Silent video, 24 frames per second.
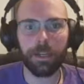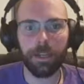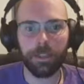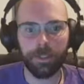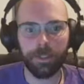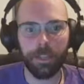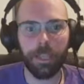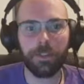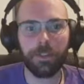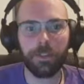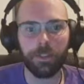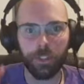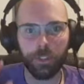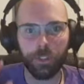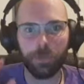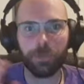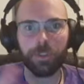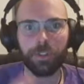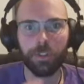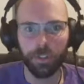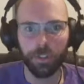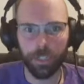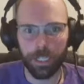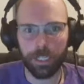and then
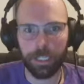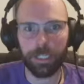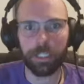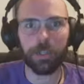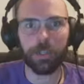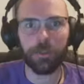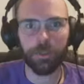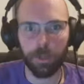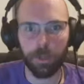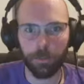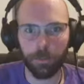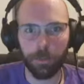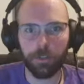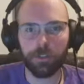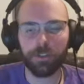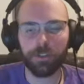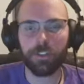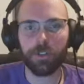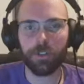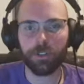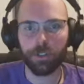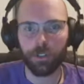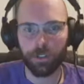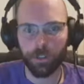you start getting your numbers
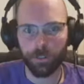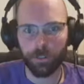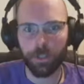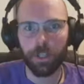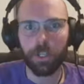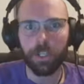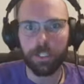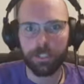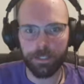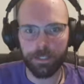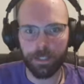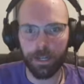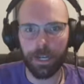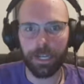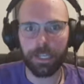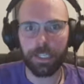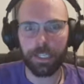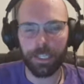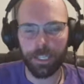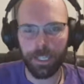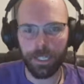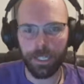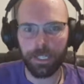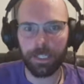and you start
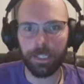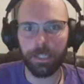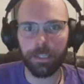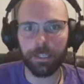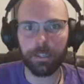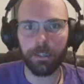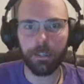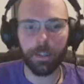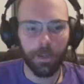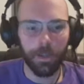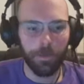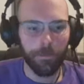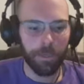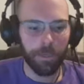dialing it again